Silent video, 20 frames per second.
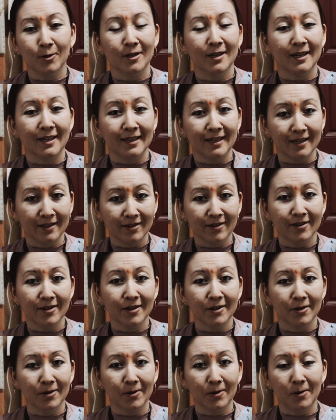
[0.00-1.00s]
declutter
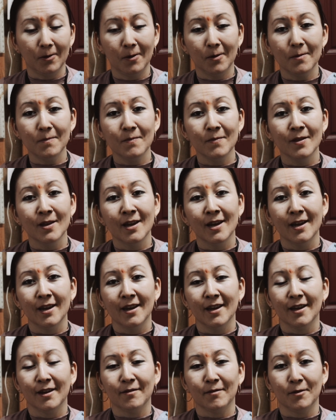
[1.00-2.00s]
your home
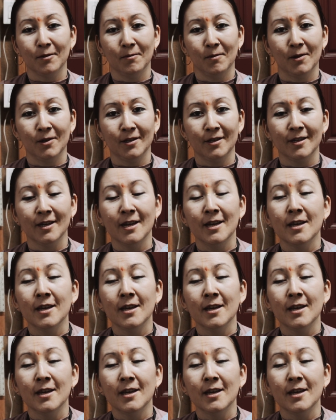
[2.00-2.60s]
if you want.